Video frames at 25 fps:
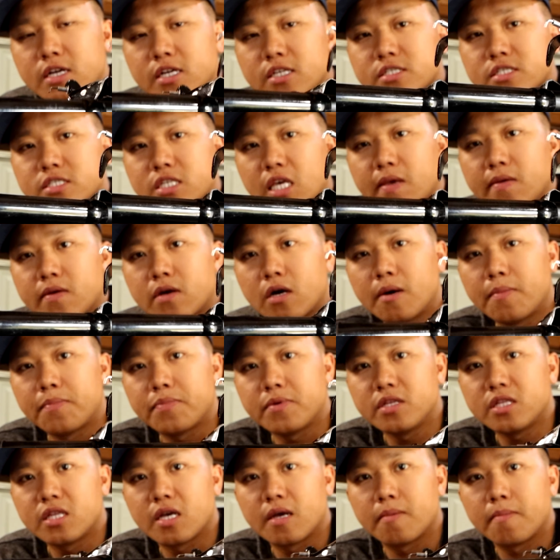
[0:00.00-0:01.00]
Same
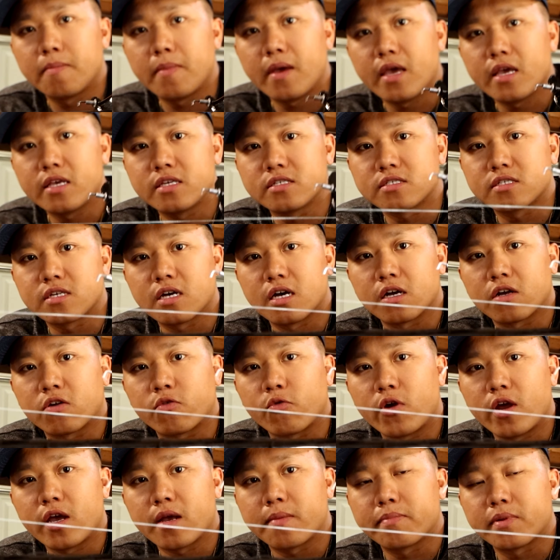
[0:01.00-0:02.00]
company that makes
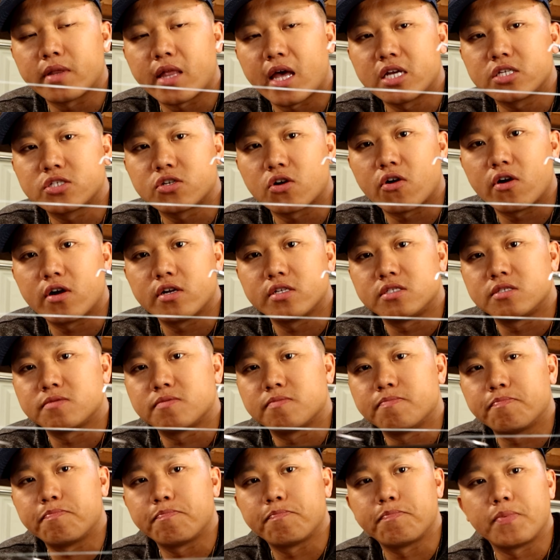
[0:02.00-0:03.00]
Greg Blanchard's
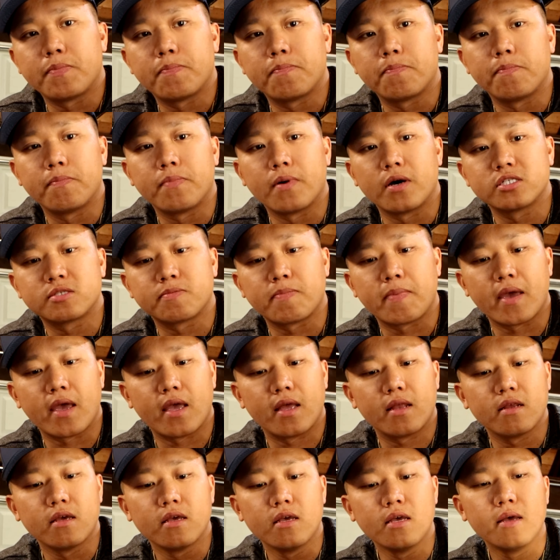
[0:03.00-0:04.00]
buzz
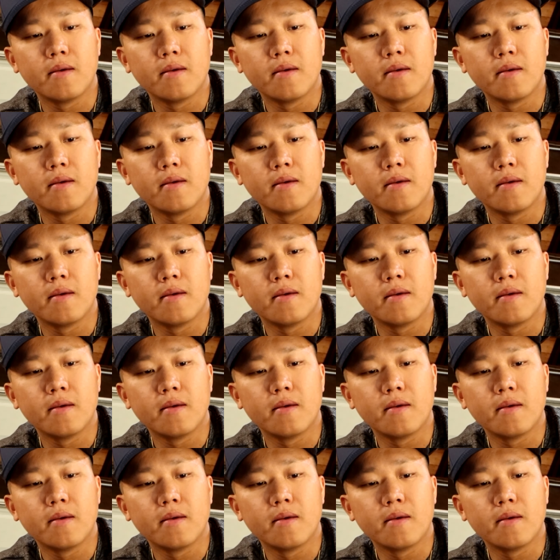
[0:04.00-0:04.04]
bait,